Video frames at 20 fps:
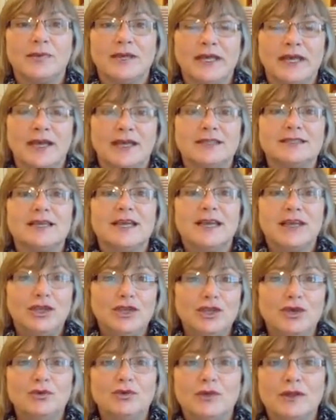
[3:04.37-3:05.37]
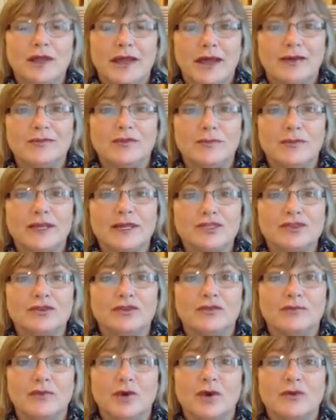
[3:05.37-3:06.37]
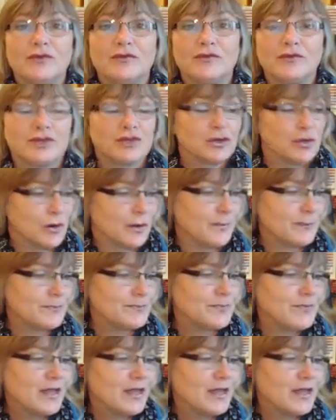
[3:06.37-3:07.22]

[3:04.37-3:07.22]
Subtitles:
because you will have a mixture of both for sure.